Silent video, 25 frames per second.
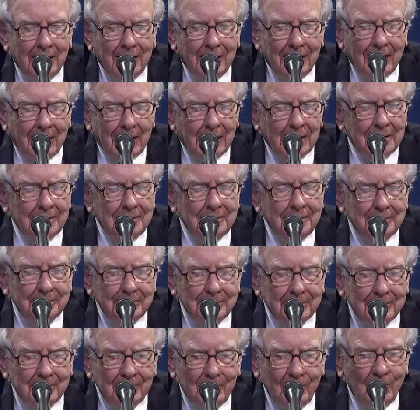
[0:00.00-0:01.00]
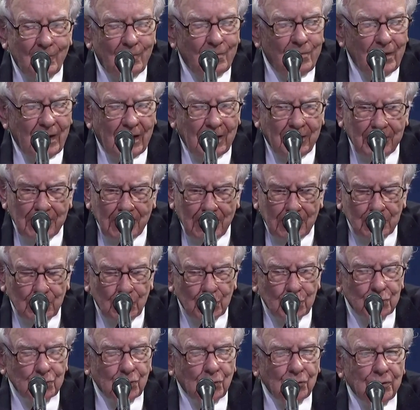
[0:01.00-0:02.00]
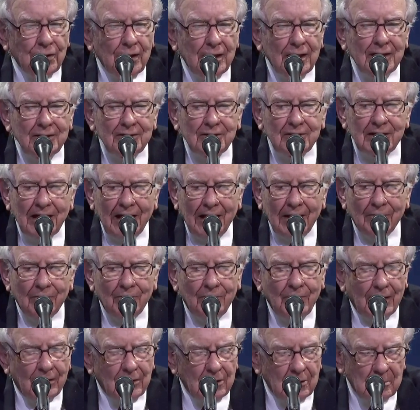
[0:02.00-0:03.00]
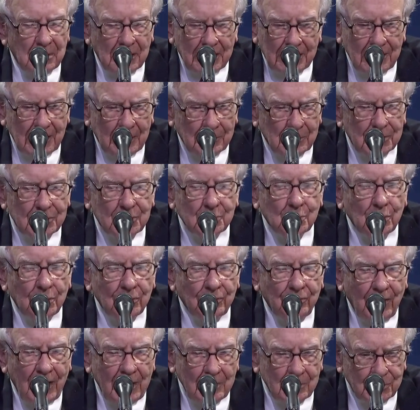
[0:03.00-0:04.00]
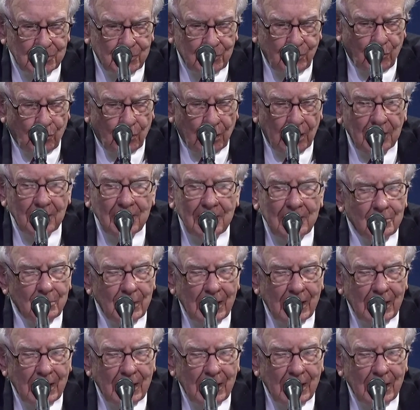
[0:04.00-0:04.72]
on very unusual things and very big limits. We're famous for it.